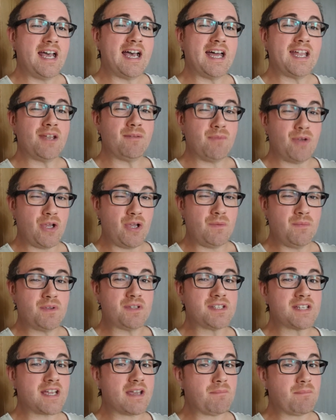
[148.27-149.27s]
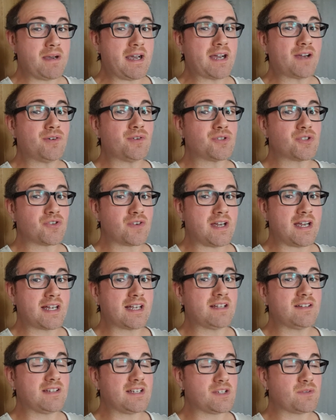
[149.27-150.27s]
And I'm hoping to get back on track.
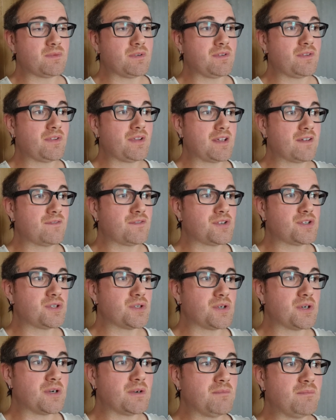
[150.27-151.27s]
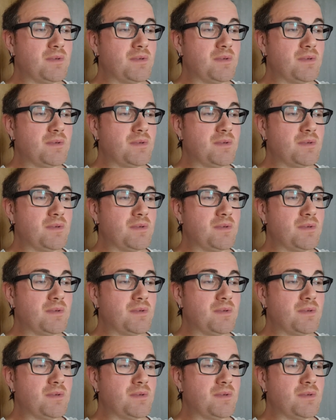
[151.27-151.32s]
That's one thing for sure.